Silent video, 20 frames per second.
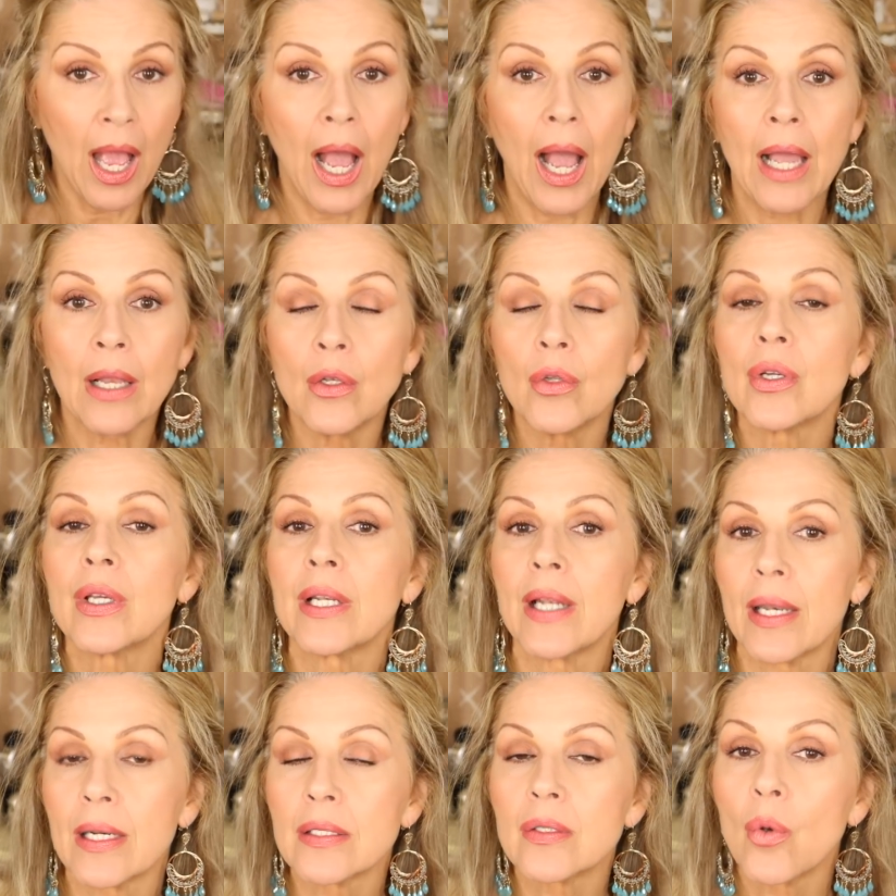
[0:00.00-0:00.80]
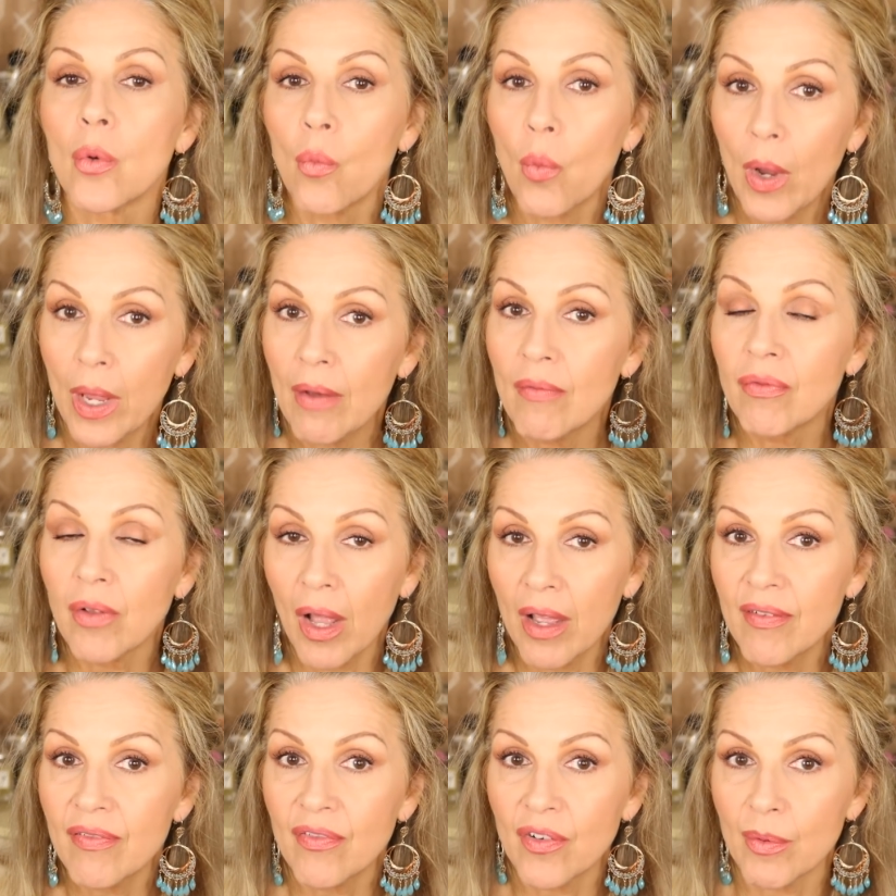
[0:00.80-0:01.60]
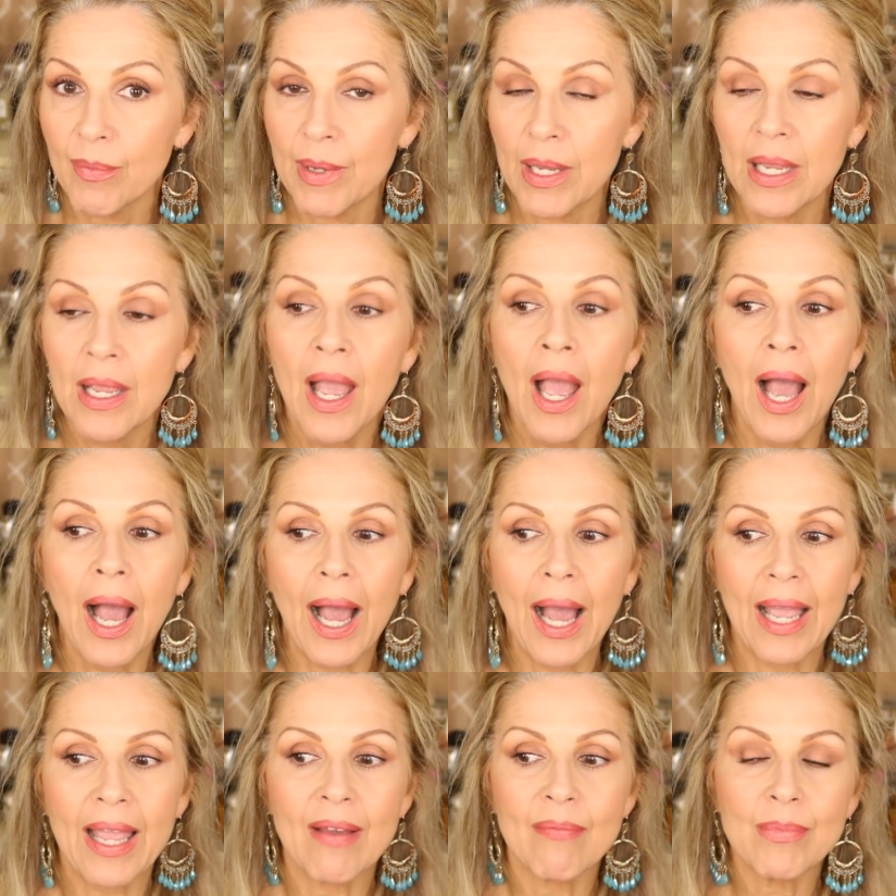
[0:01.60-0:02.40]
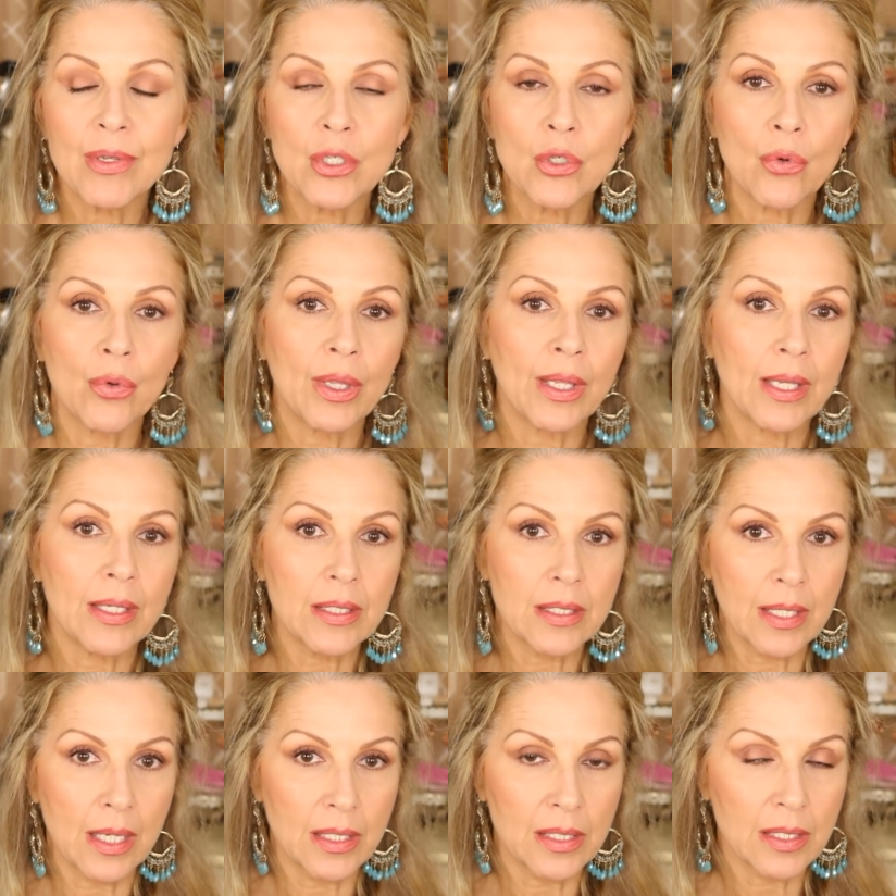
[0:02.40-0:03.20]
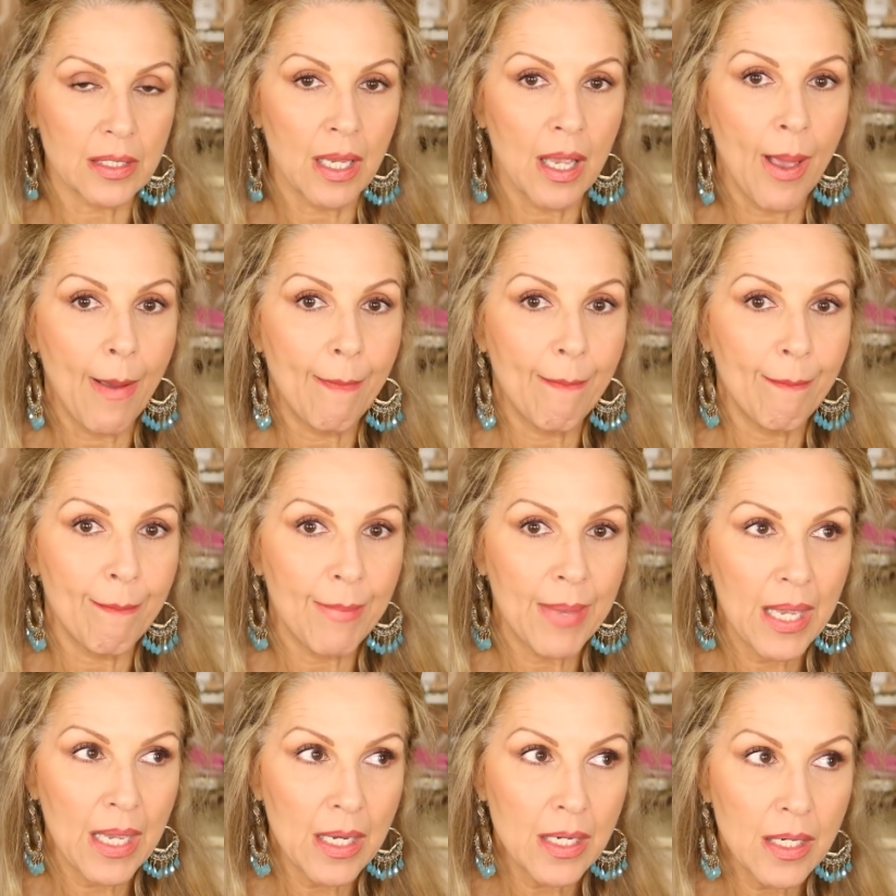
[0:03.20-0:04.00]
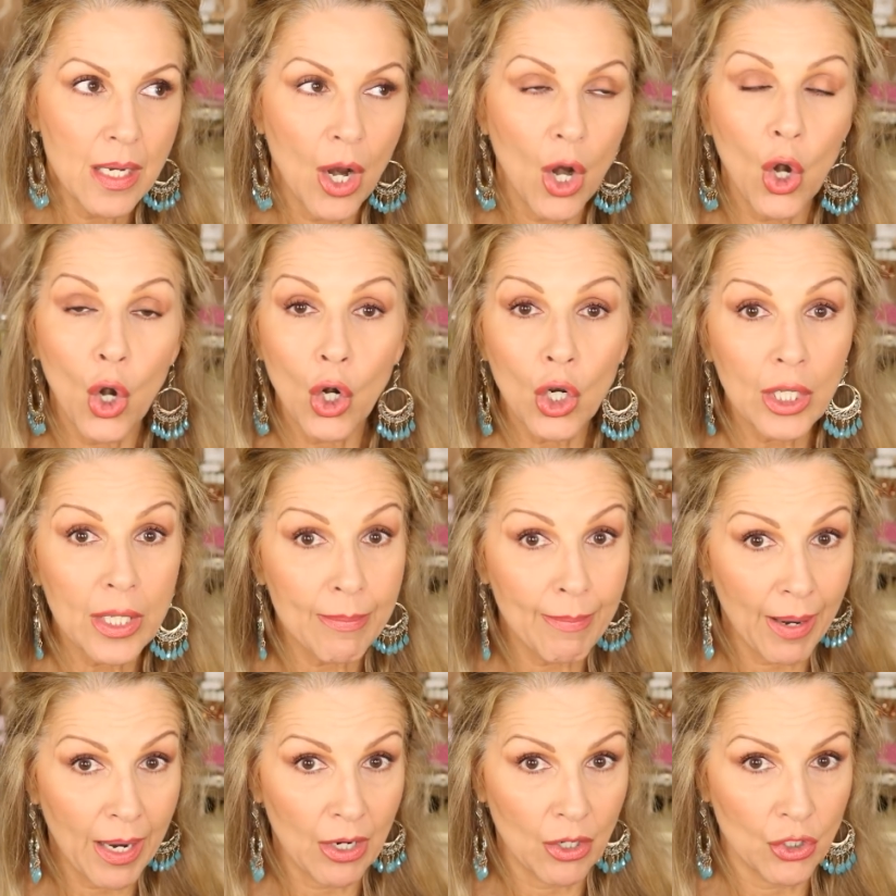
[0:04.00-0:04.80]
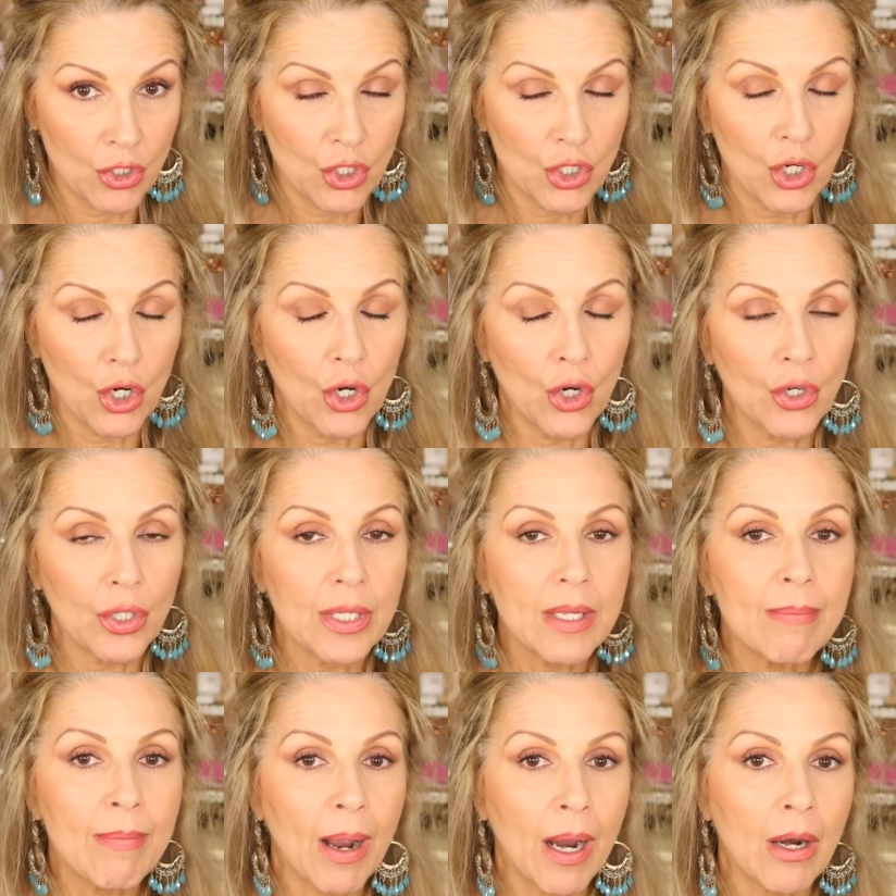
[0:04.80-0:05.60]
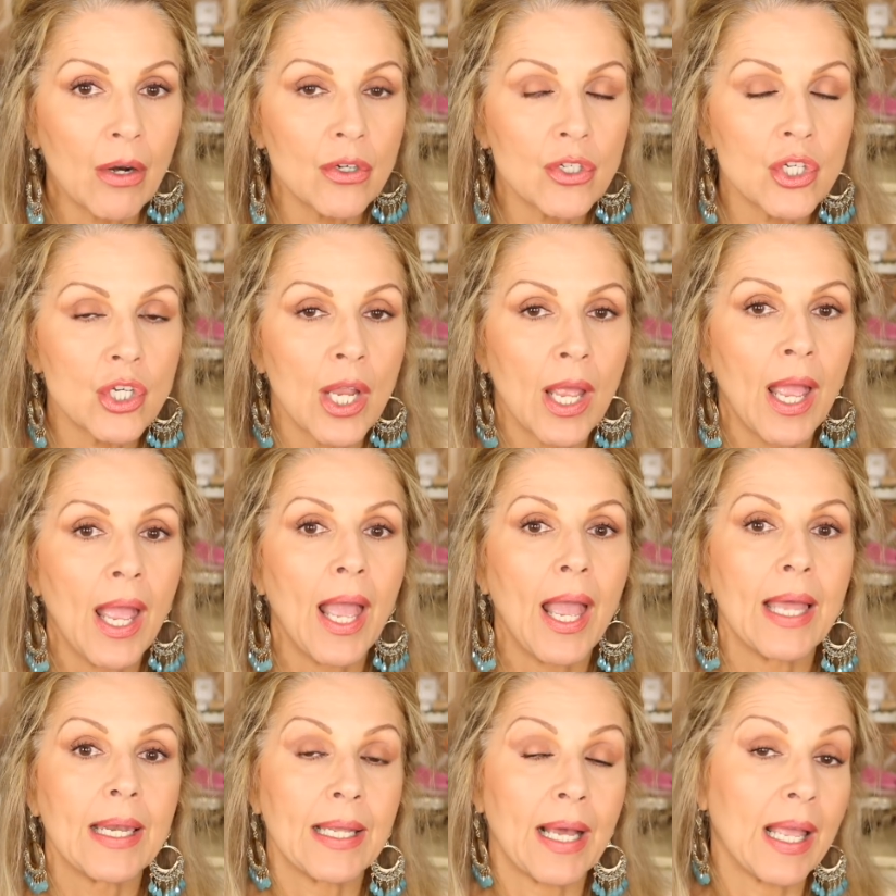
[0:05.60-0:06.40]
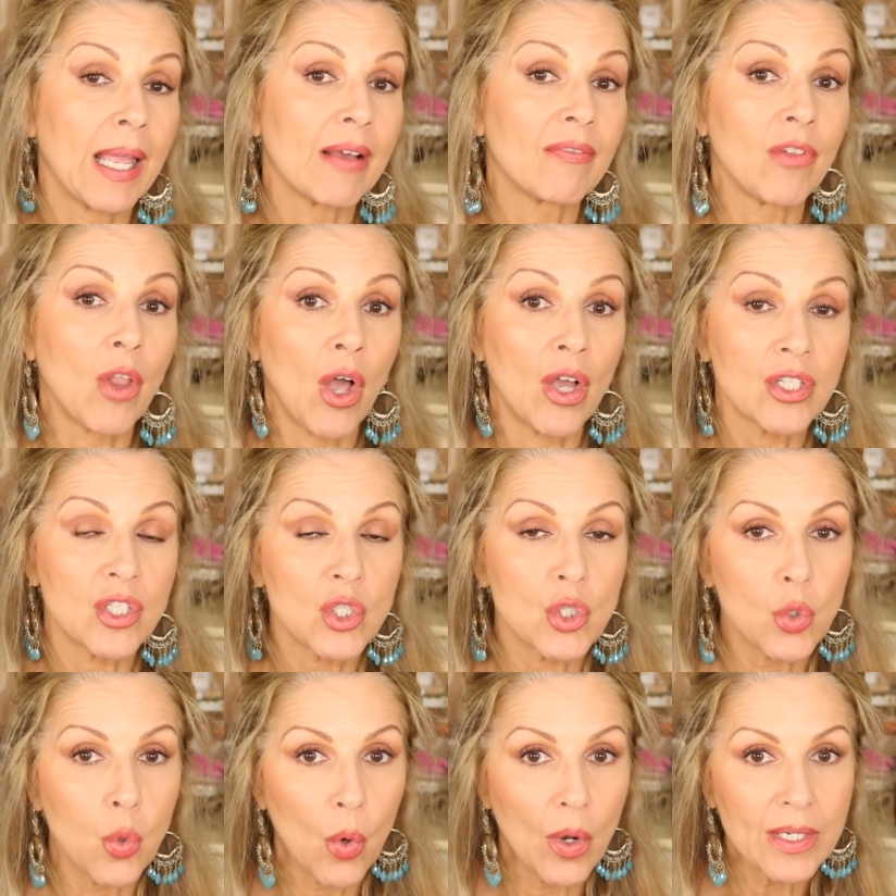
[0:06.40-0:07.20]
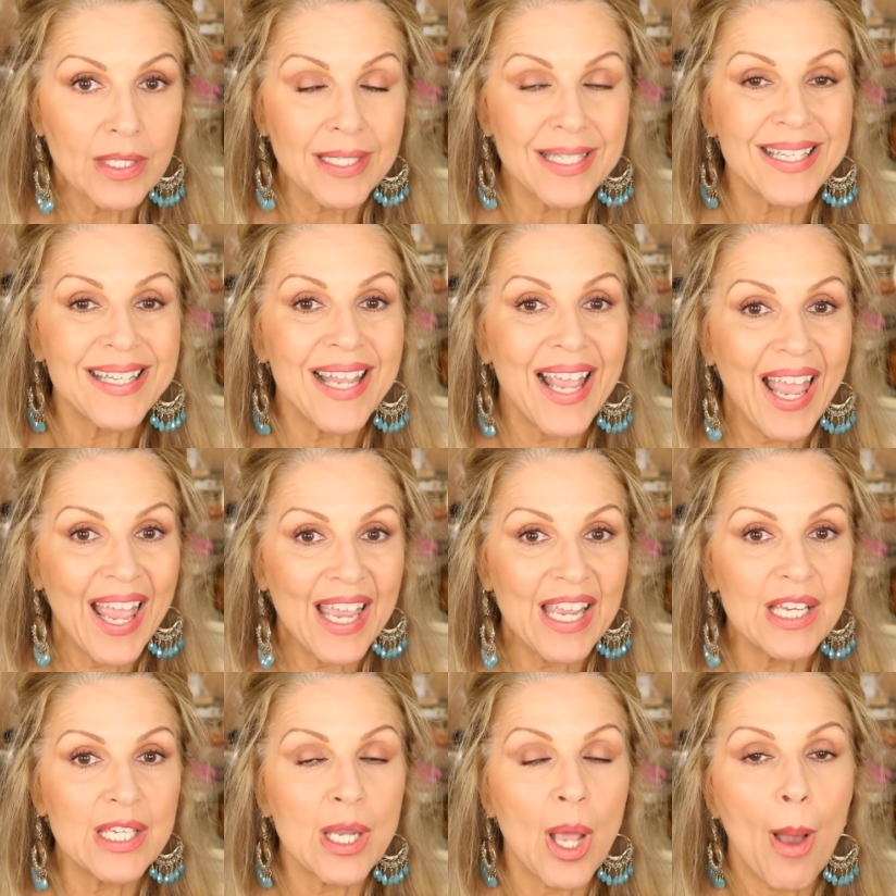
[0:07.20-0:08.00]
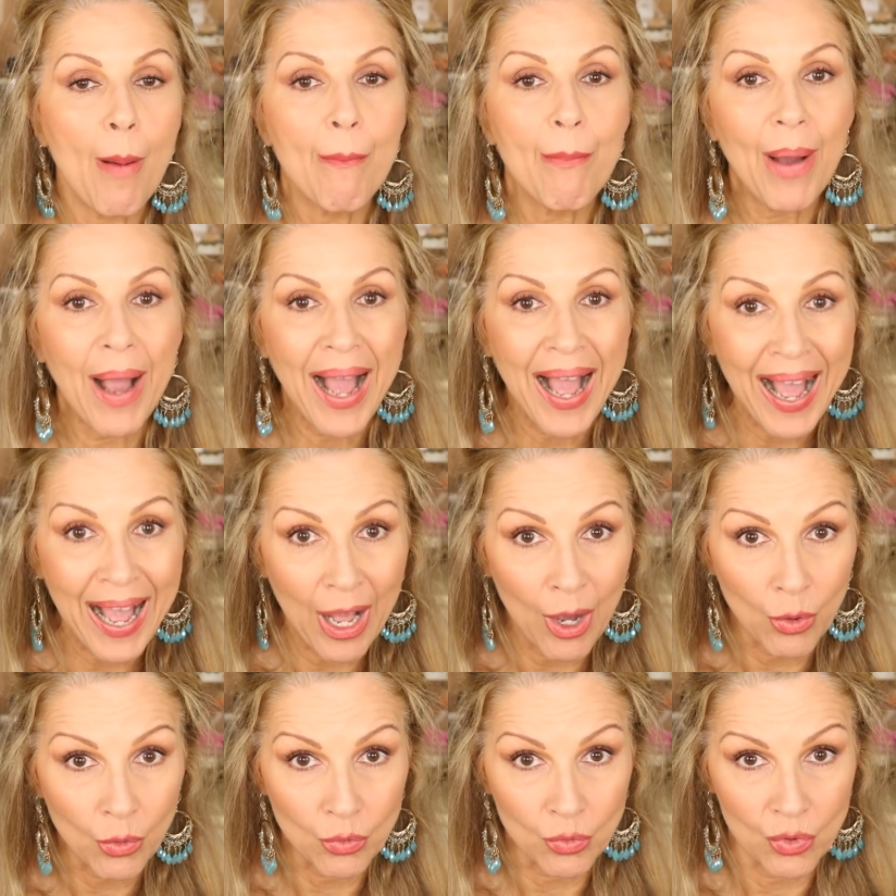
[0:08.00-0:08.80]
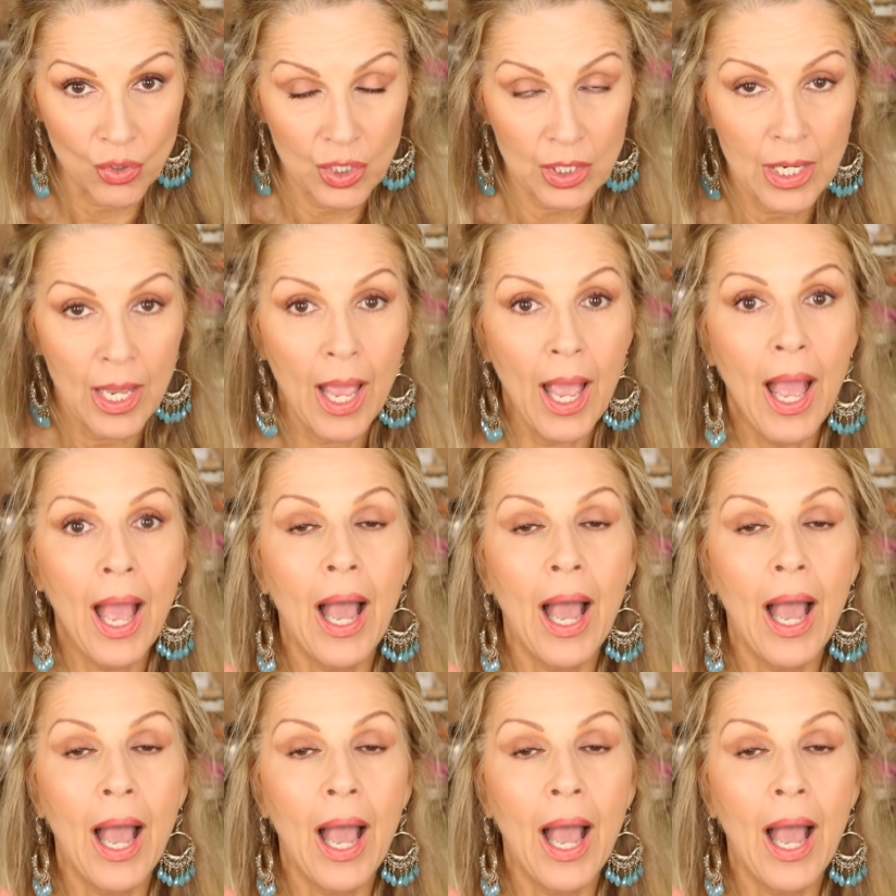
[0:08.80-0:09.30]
I look at it as a way of life for me. I have been doing it since early March, and I have lost 28 pounds.